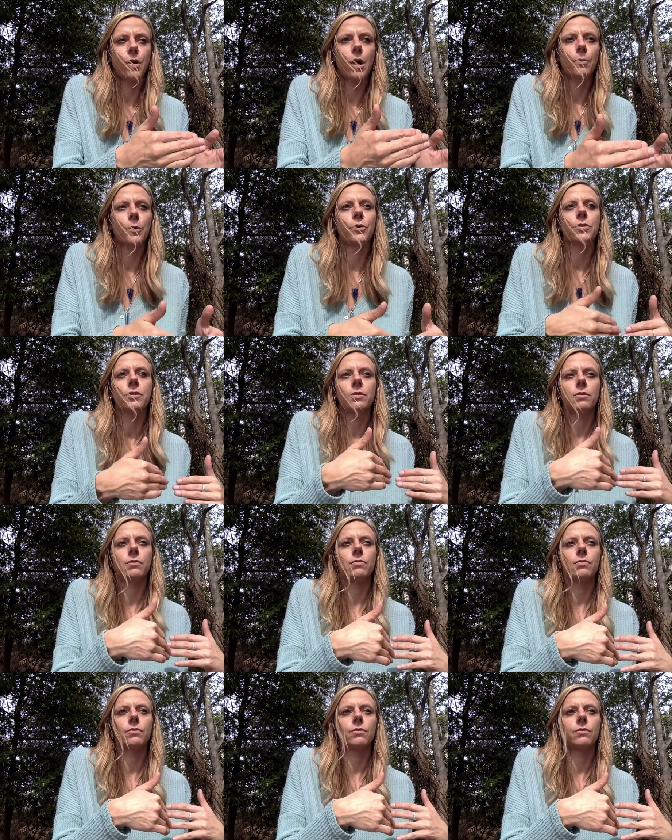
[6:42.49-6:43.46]
most
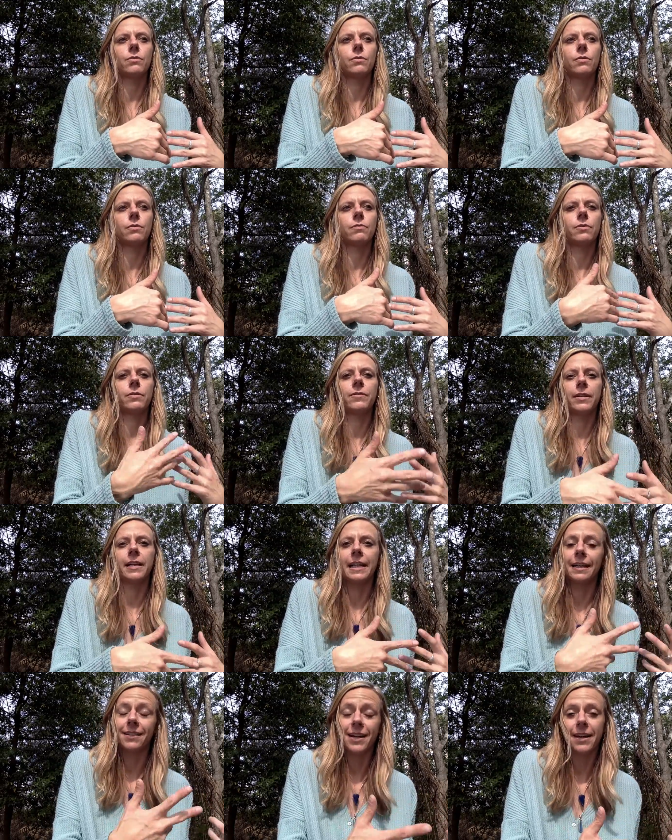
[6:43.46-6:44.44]

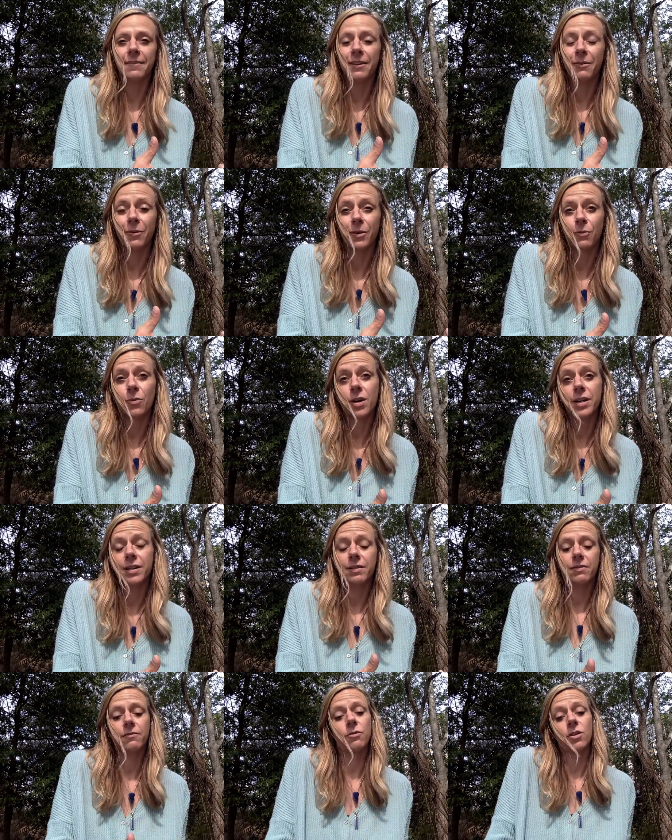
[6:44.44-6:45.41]
fulfilling life that we want
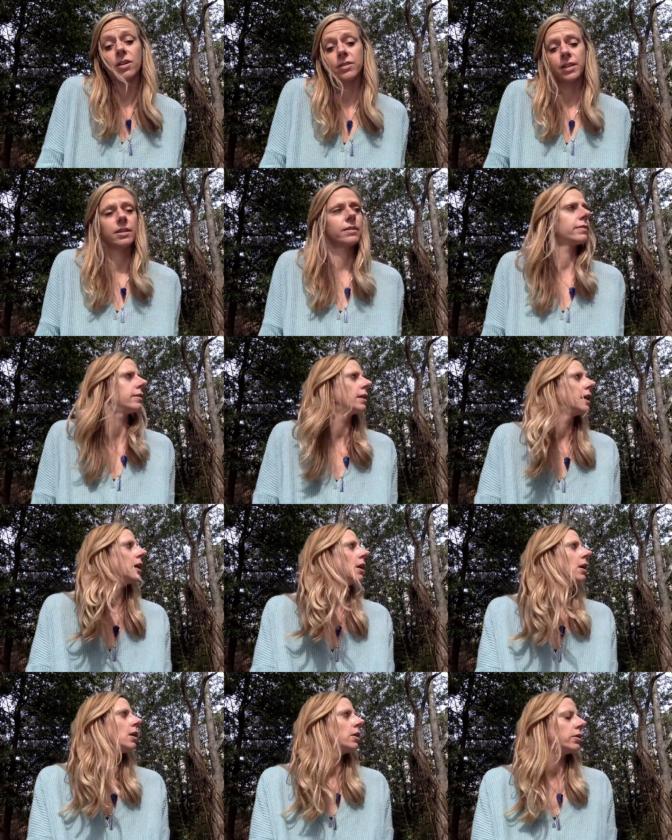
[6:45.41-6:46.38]
for ourselves.
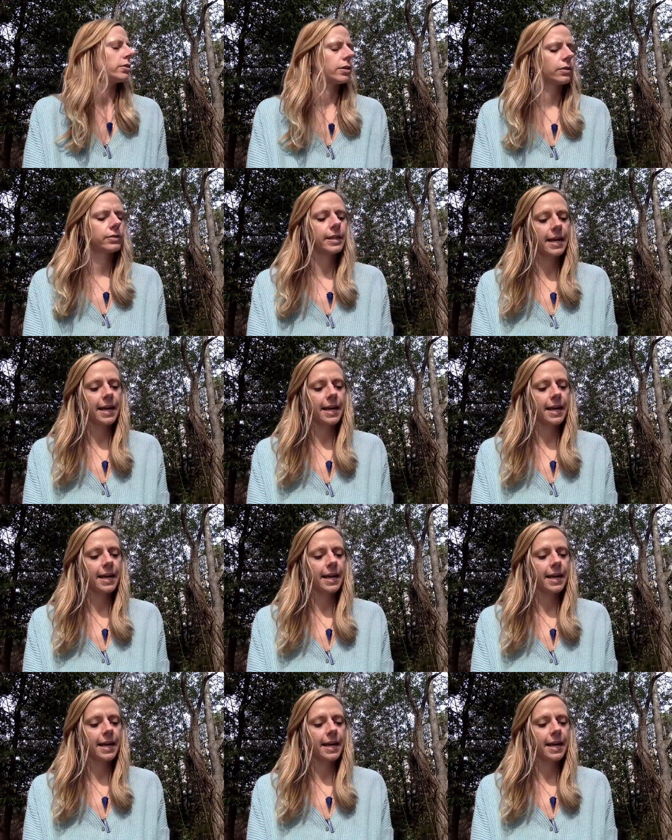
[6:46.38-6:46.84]
So